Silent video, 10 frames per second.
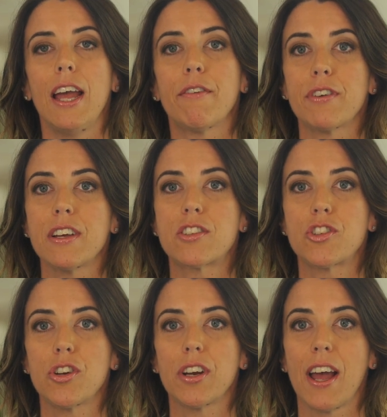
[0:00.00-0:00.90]
Every
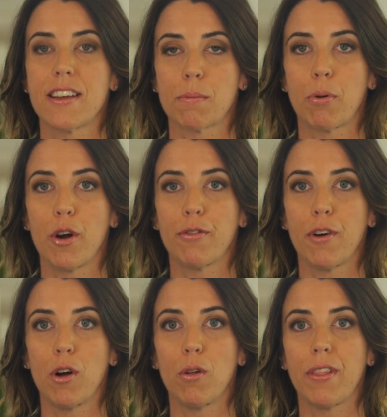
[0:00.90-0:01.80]
student has a
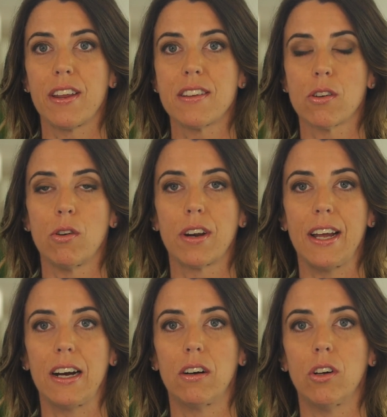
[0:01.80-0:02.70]
profile that is on
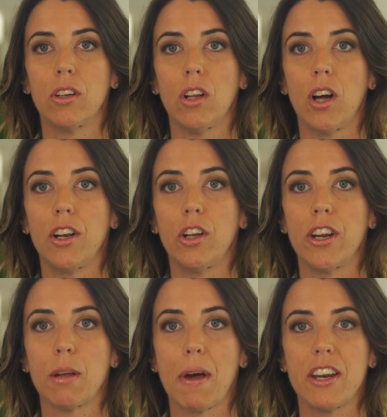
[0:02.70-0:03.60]
our online
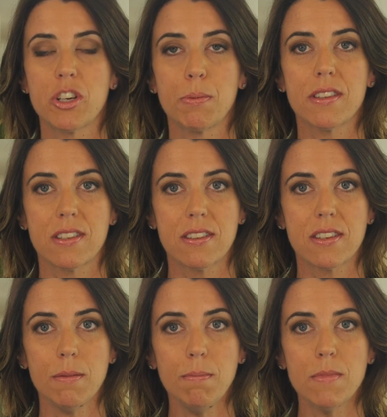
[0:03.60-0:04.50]
learning management
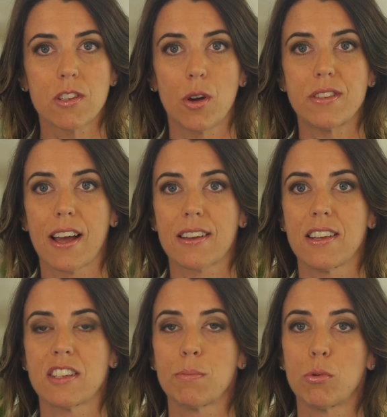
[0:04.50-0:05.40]
system, so it's
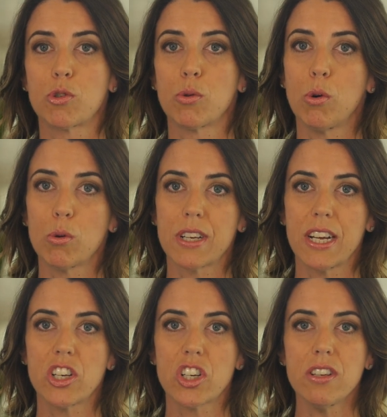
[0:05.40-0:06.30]
accessible to all
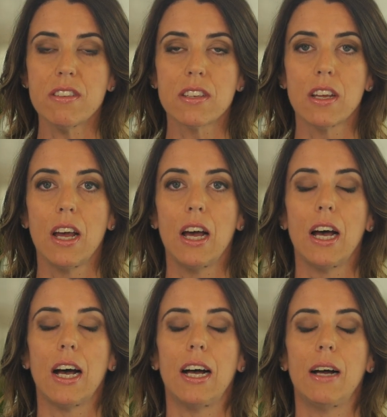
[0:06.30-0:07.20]
teachers.
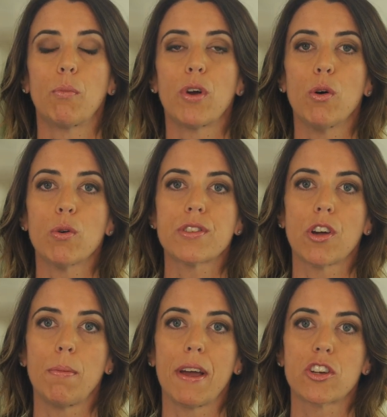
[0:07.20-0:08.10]
We
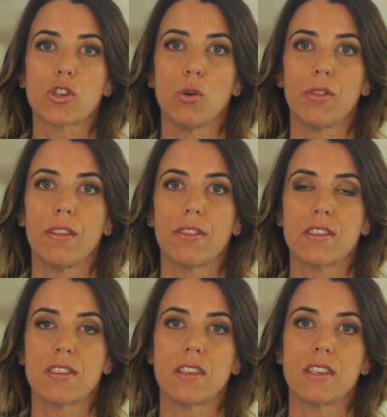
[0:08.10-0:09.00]
also make sure that
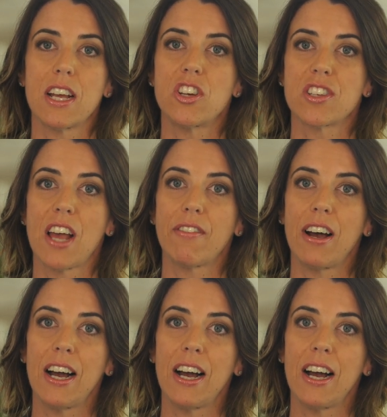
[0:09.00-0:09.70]
the teachers have a